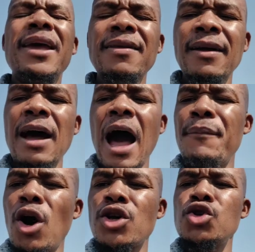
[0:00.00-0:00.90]
picking that up
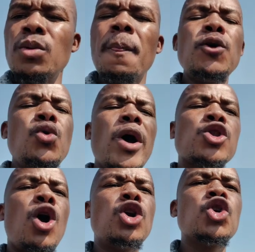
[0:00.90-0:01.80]
because you, you were
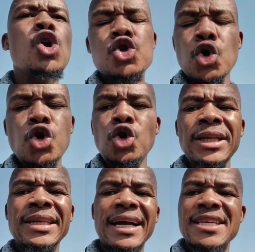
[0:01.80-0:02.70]
told, so you
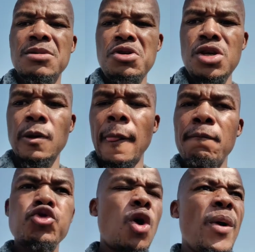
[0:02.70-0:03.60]
don't trust me.
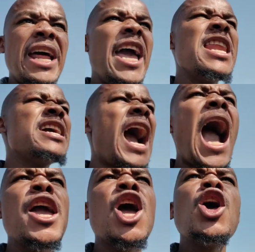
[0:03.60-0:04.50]
So when any
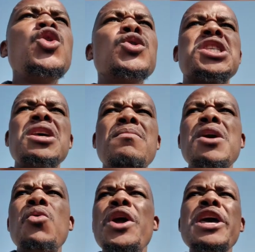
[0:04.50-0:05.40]
guy you see
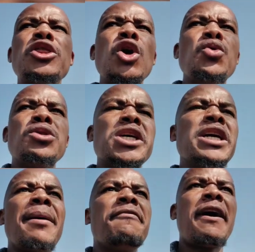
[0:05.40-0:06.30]
me with, you
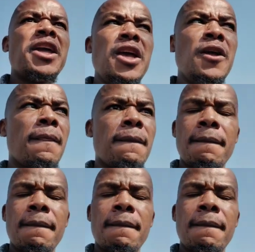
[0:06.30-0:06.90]
think I'm fucking.